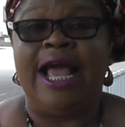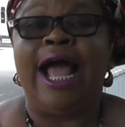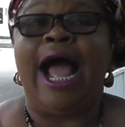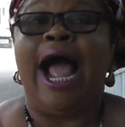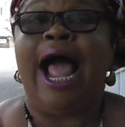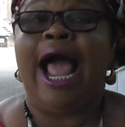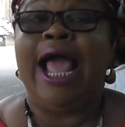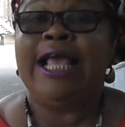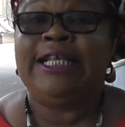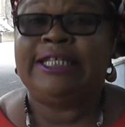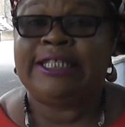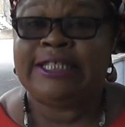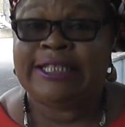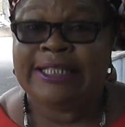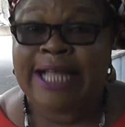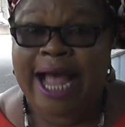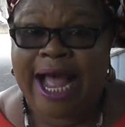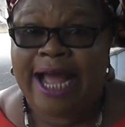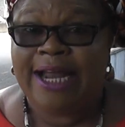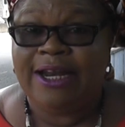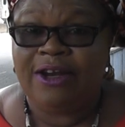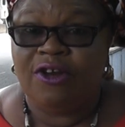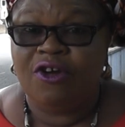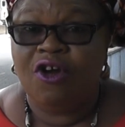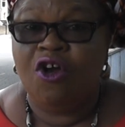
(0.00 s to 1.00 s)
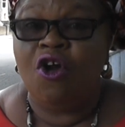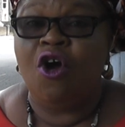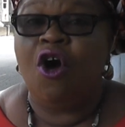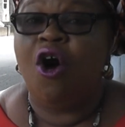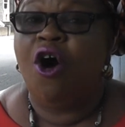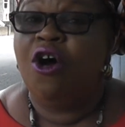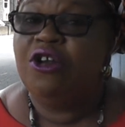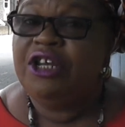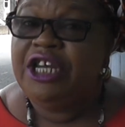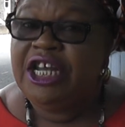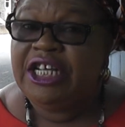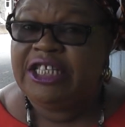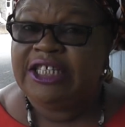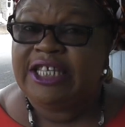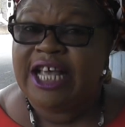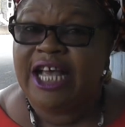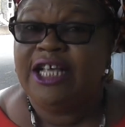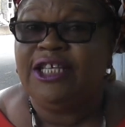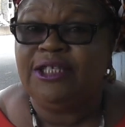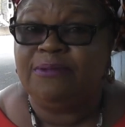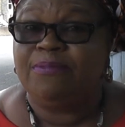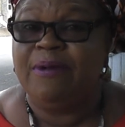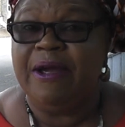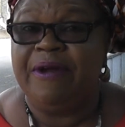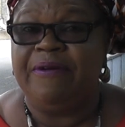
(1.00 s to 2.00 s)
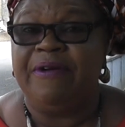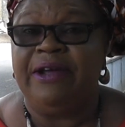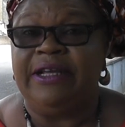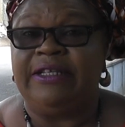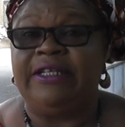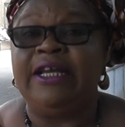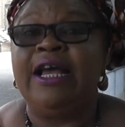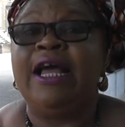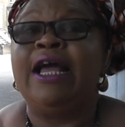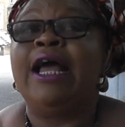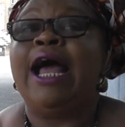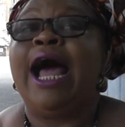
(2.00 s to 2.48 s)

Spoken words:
I stand on the same spirit.